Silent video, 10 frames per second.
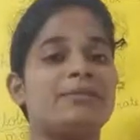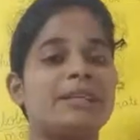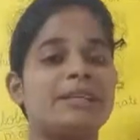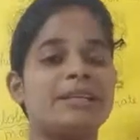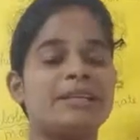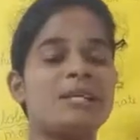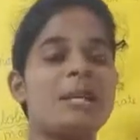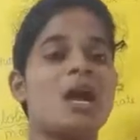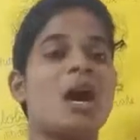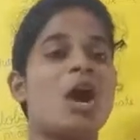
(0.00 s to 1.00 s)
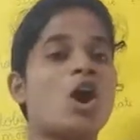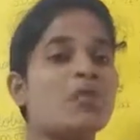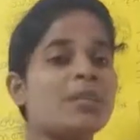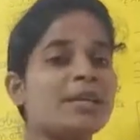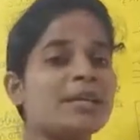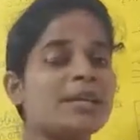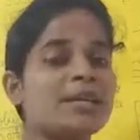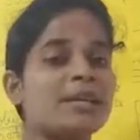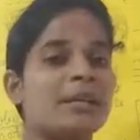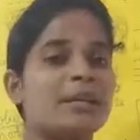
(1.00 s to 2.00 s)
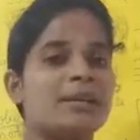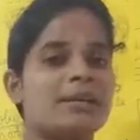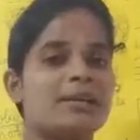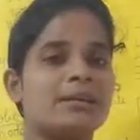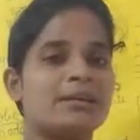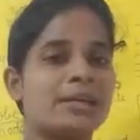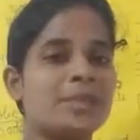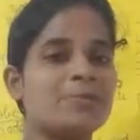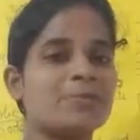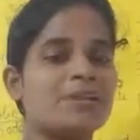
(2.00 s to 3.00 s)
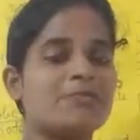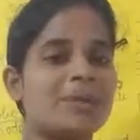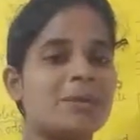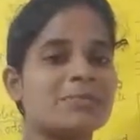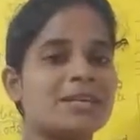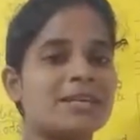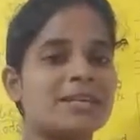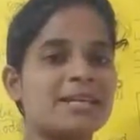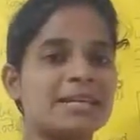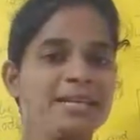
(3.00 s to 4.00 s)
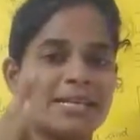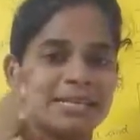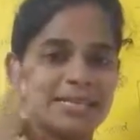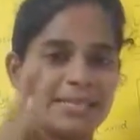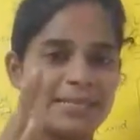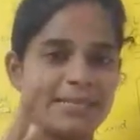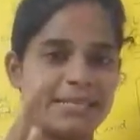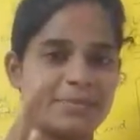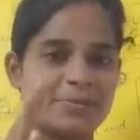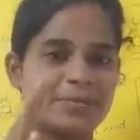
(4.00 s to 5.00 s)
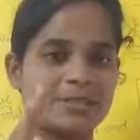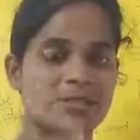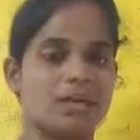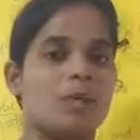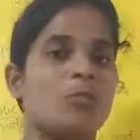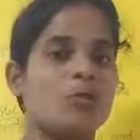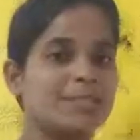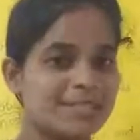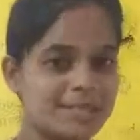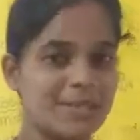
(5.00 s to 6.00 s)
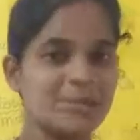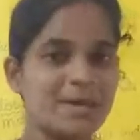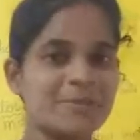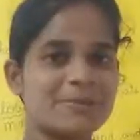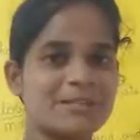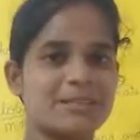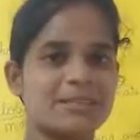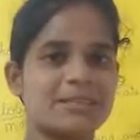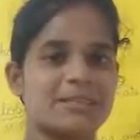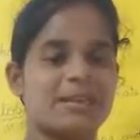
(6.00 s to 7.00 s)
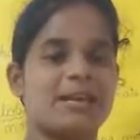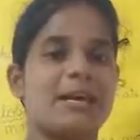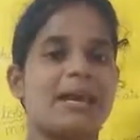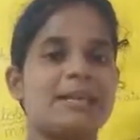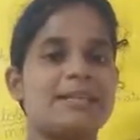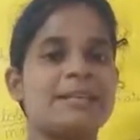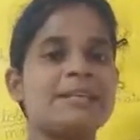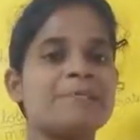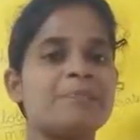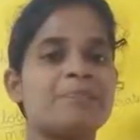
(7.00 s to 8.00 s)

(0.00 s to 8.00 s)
finally, how many types of maps are there? Three types. Political maps, and then